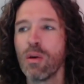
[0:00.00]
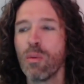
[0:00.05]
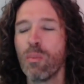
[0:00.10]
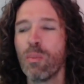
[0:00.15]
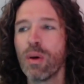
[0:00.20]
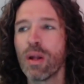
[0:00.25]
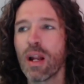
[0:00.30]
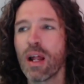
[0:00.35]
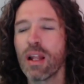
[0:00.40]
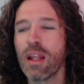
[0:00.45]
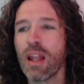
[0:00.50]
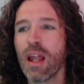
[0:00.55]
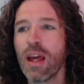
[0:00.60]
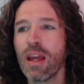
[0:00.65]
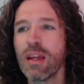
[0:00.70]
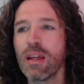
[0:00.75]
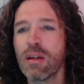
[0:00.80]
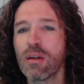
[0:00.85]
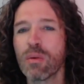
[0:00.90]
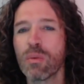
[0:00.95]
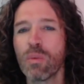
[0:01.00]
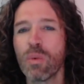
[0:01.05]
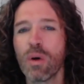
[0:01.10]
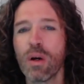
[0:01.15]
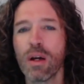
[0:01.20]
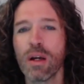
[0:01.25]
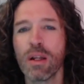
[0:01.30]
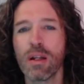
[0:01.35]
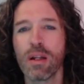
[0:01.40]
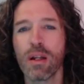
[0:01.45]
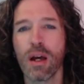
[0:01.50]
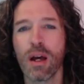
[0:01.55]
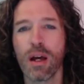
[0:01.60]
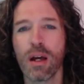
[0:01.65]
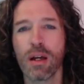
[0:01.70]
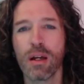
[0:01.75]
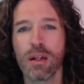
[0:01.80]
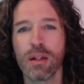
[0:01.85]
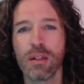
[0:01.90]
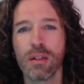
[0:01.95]
But I like what
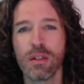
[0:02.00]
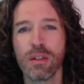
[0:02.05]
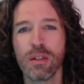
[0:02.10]
uh,